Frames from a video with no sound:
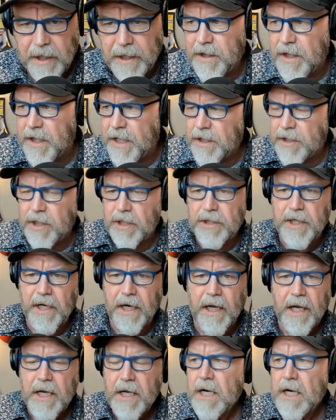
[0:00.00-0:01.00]
And this is
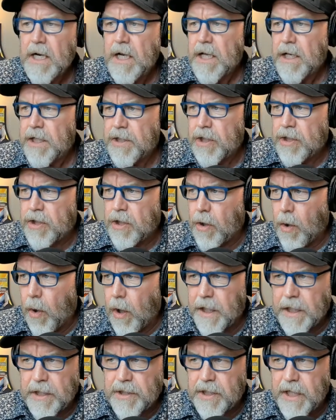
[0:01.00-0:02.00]
a this is an
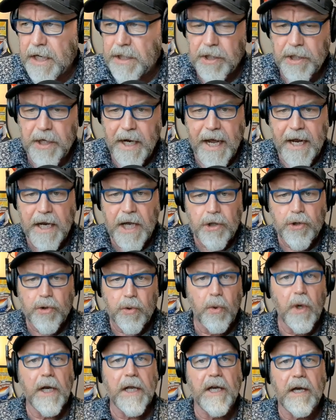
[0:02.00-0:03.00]
organization that is
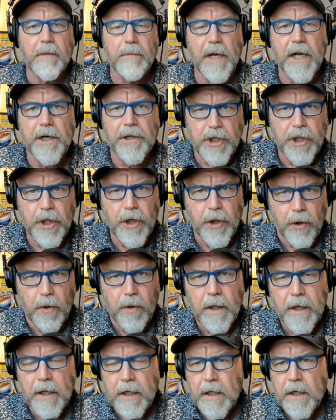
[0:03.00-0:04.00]
really committed
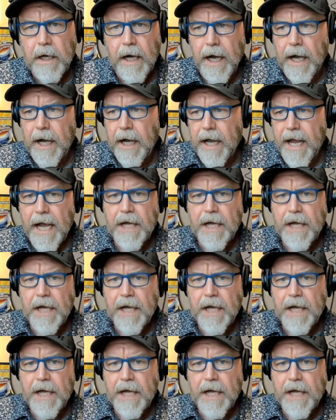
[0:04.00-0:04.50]
to uh,